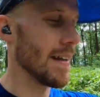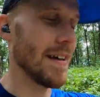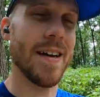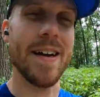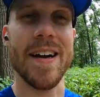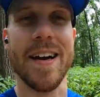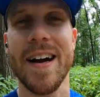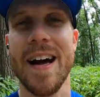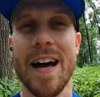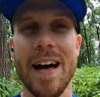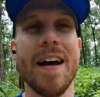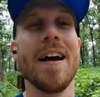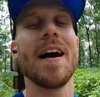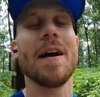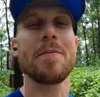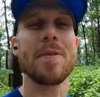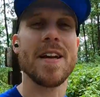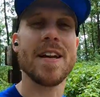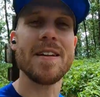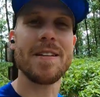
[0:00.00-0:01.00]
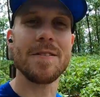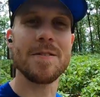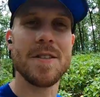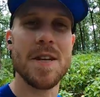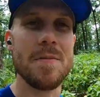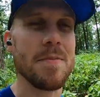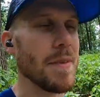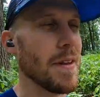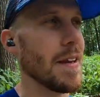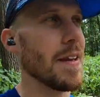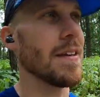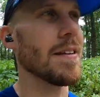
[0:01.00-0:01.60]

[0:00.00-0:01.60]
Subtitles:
I'm gonna eat a little something and